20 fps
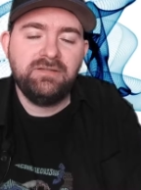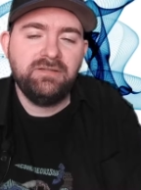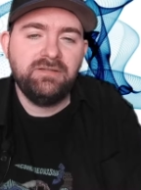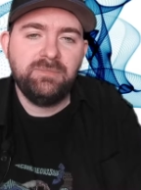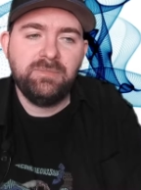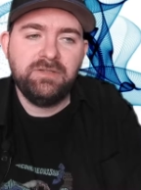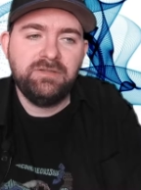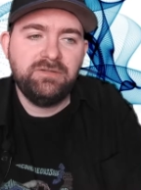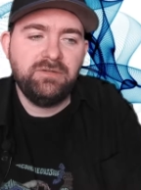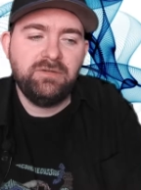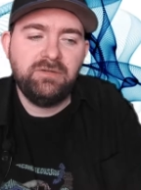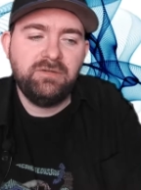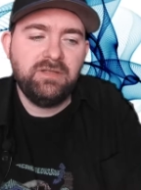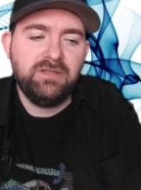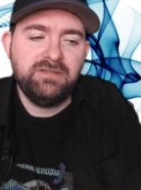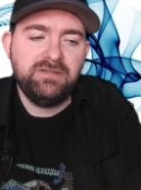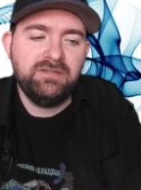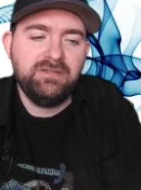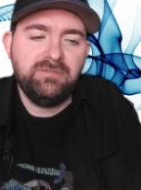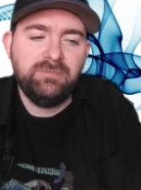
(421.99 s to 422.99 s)
because my
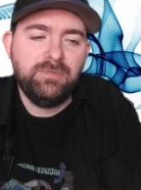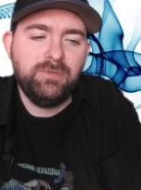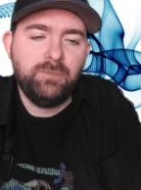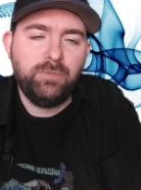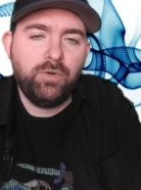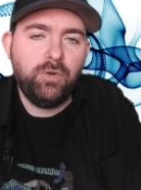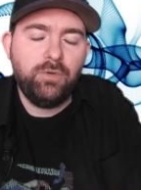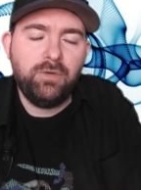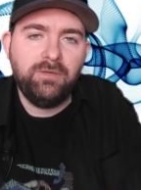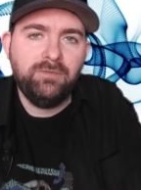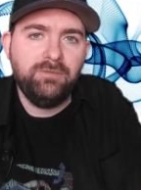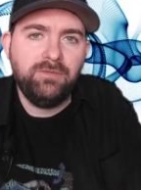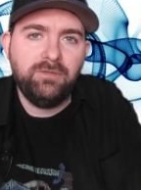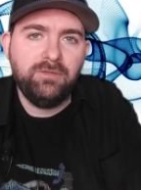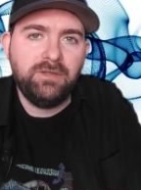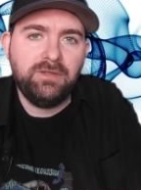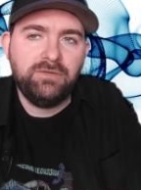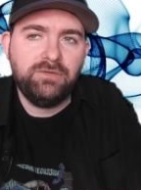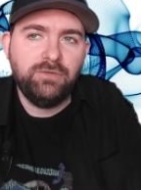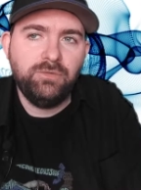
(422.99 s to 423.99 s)
sunglasses have been broken for
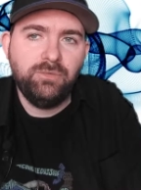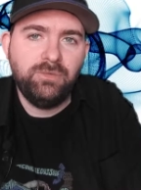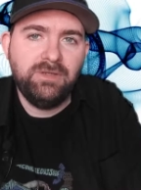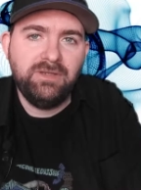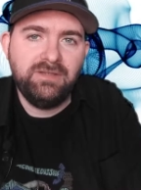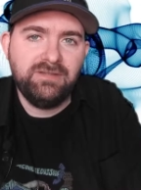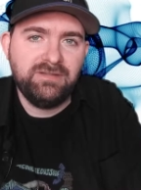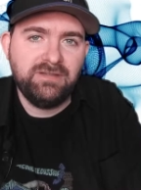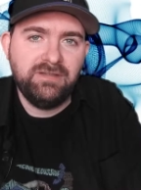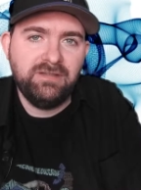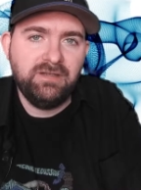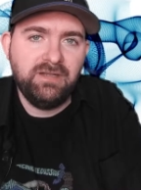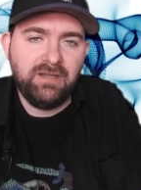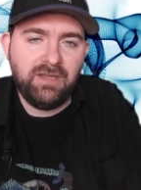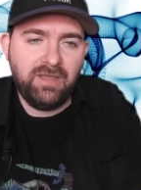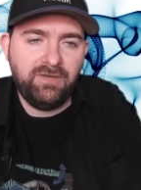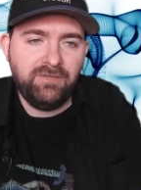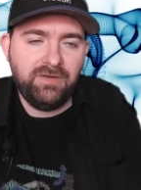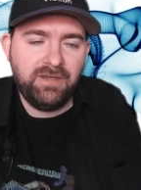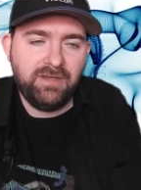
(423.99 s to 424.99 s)
like two weeks, and I
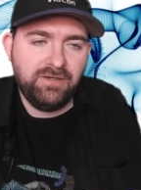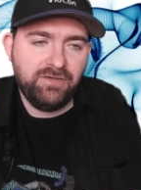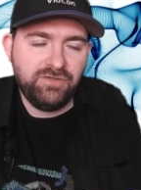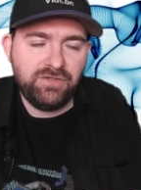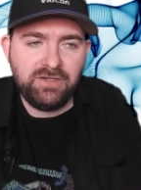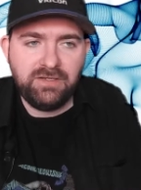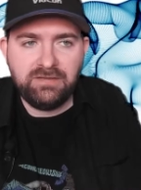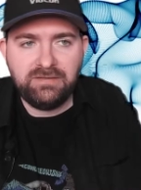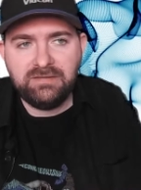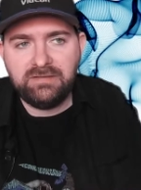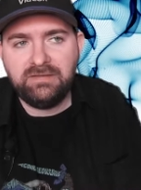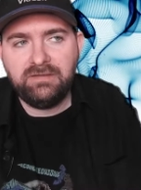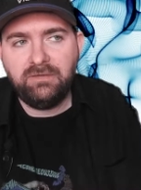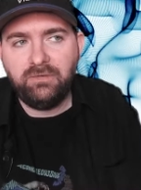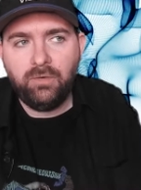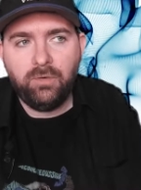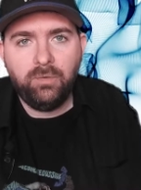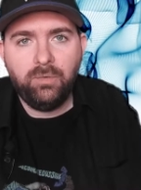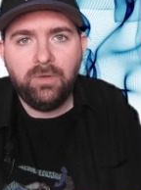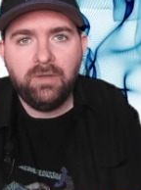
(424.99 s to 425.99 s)
haven't had a chance to
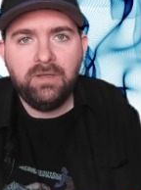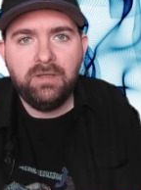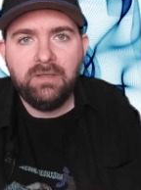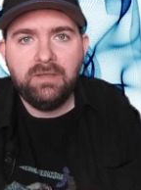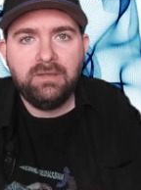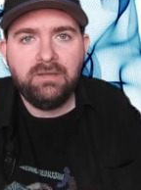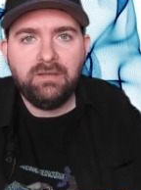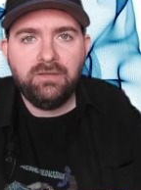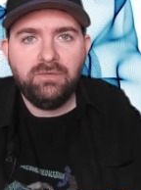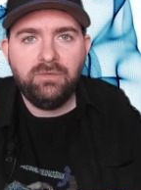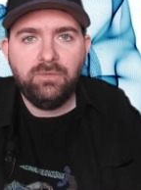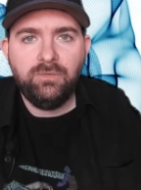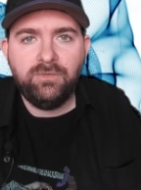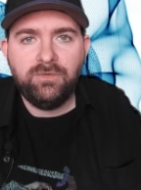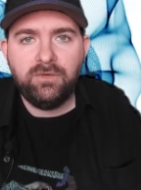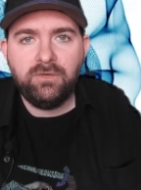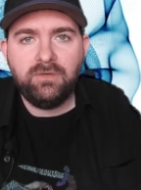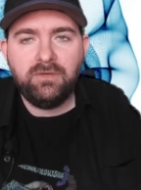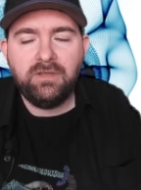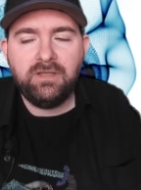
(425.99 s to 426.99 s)
go get new
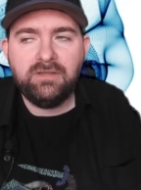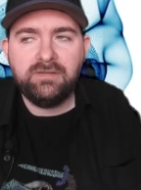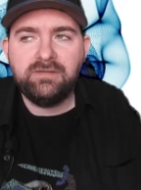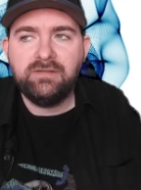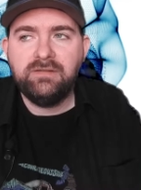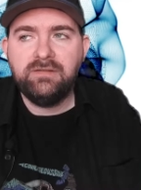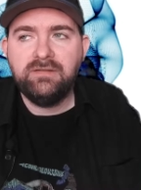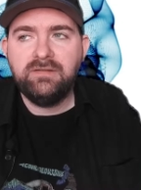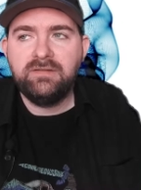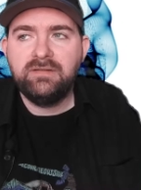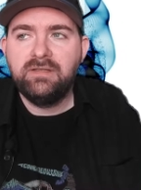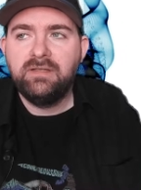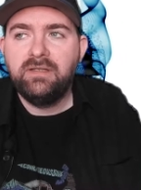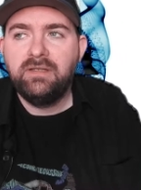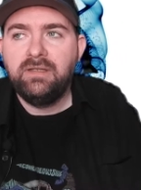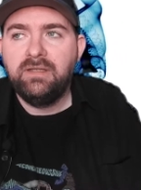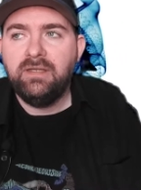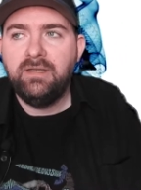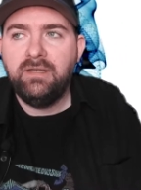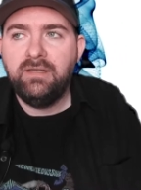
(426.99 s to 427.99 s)
sunglasses.
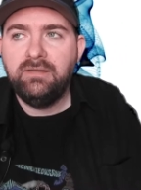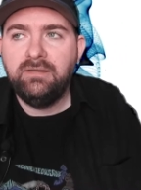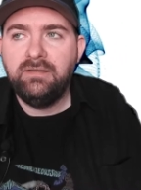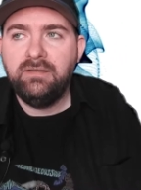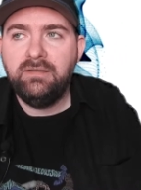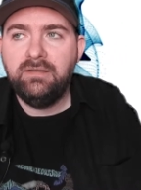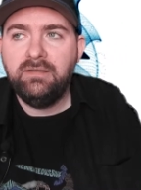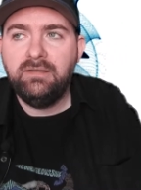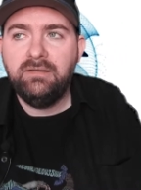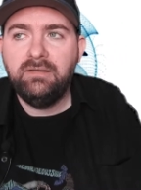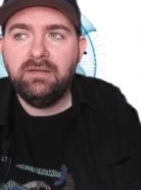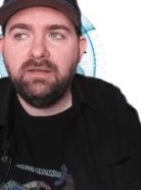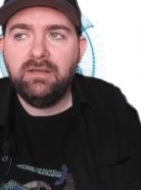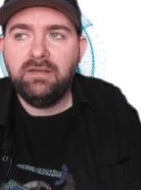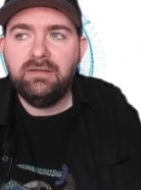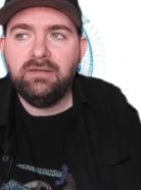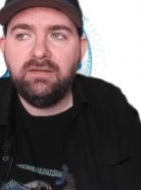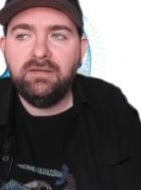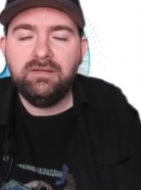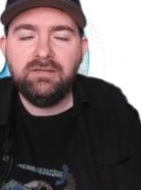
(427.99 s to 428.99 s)
And then I
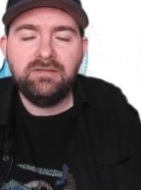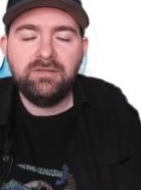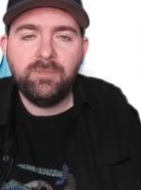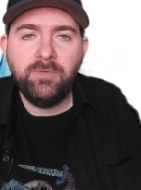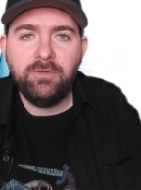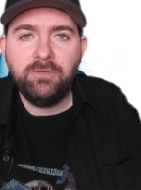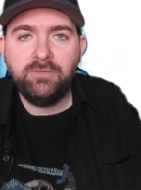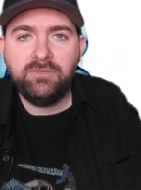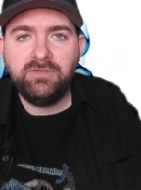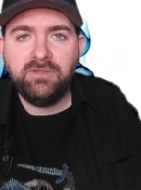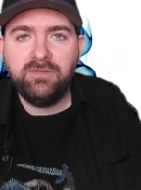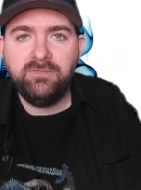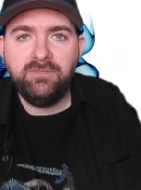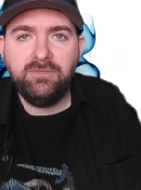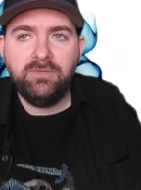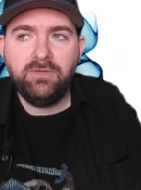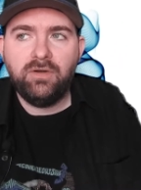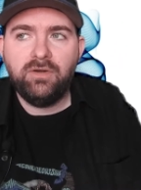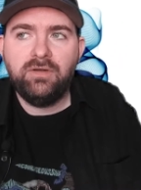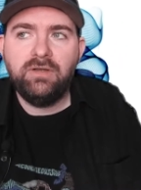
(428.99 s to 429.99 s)
needed some other stuff at
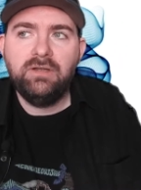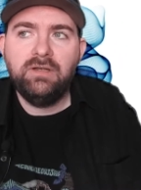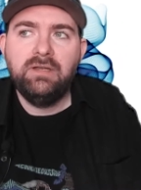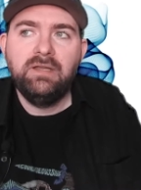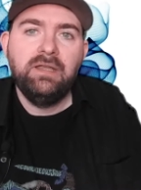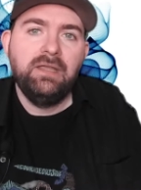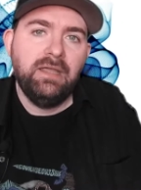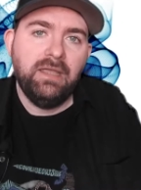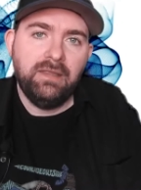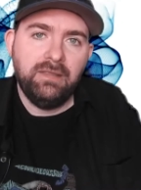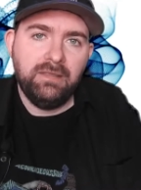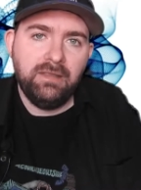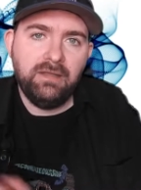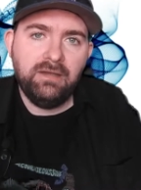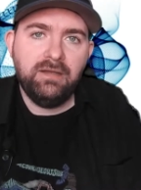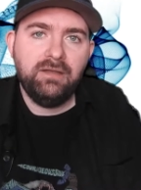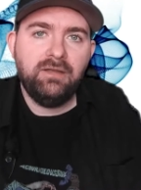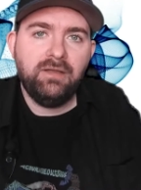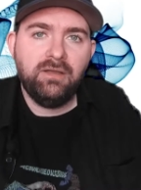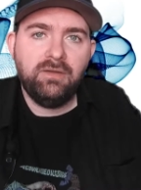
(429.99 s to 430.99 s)
Target, and then
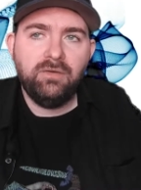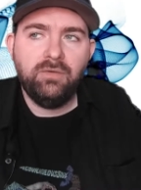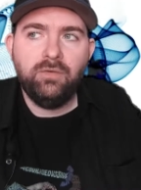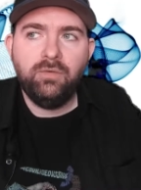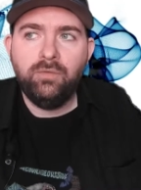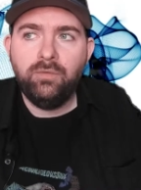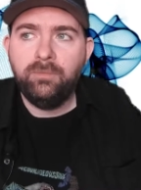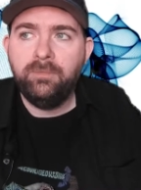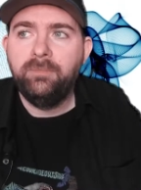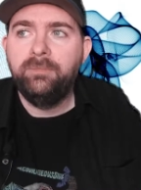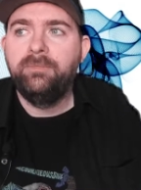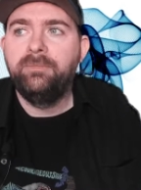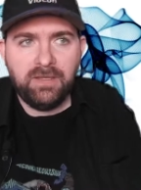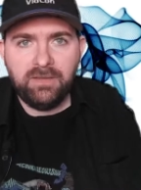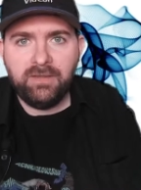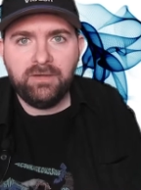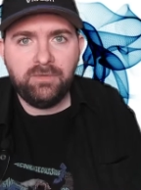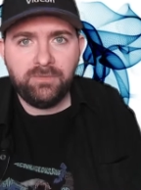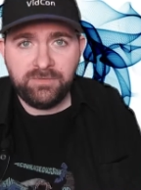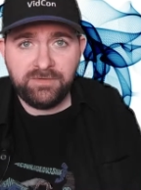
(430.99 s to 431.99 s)
I got home, and
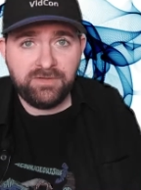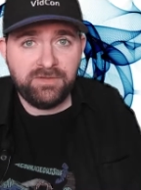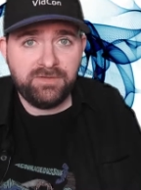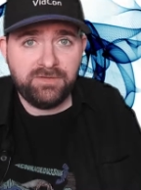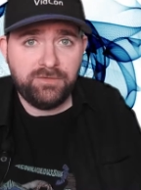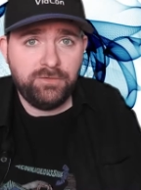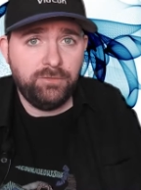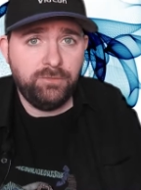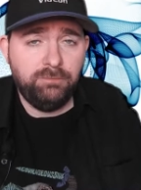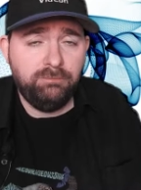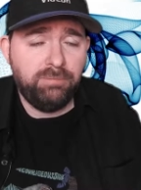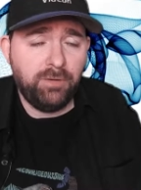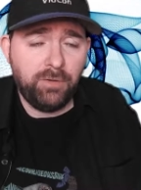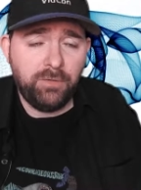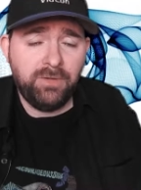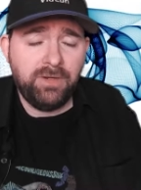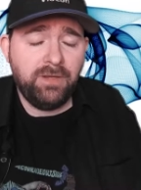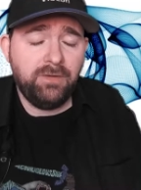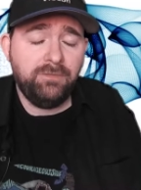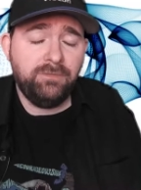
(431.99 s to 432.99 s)
then I was just too
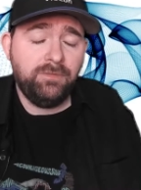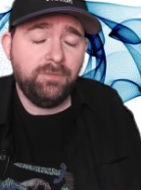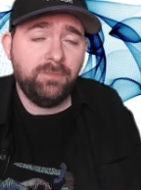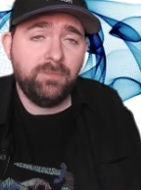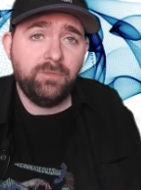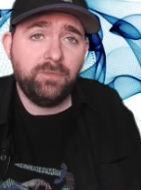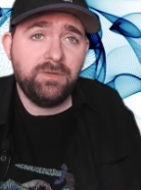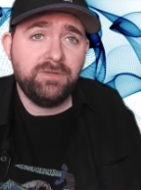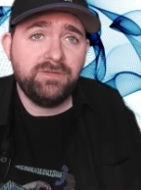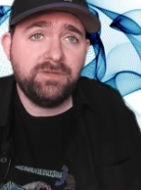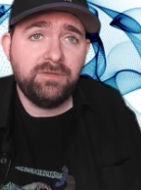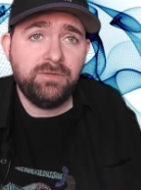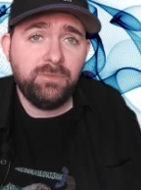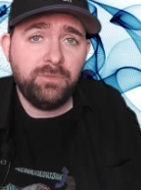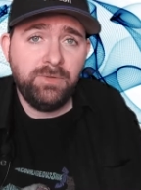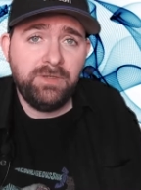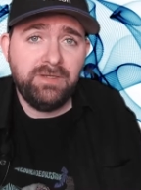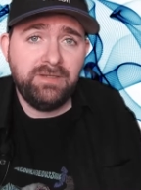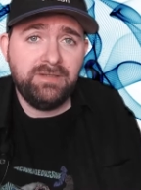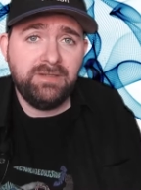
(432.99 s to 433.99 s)
burned out from the rest of the
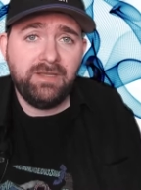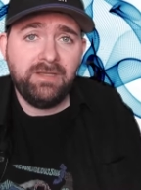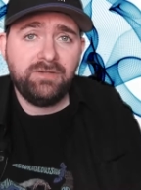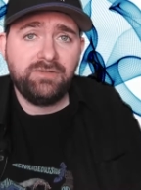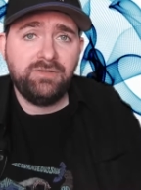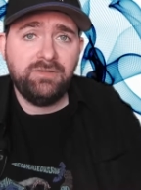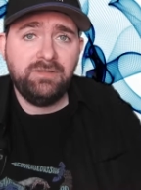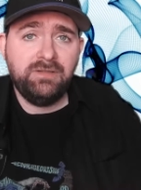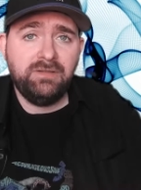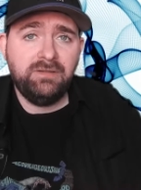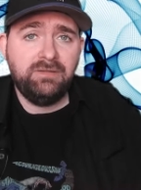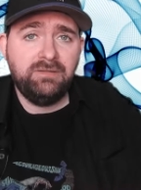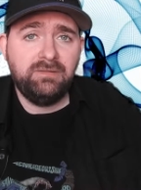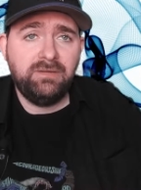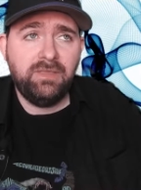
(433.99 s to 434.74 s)
week to actually